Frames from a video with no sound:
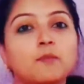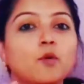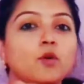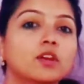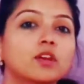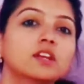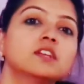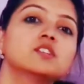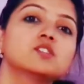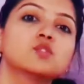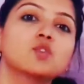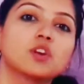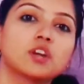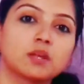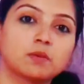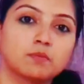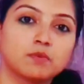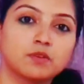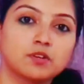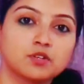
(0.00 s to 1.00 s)
the pollen is
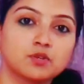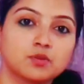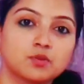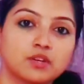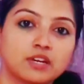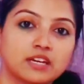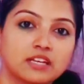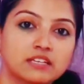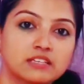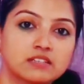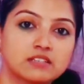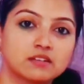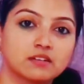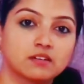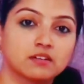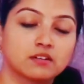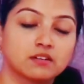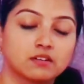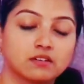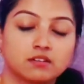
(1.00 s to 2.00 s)
not able to release,
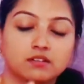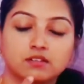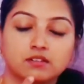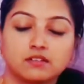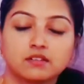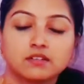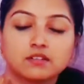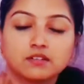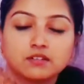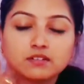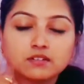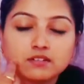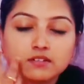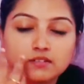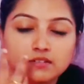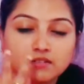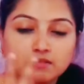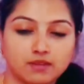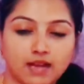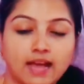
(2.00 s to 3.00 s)

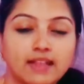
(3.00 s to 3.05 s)
the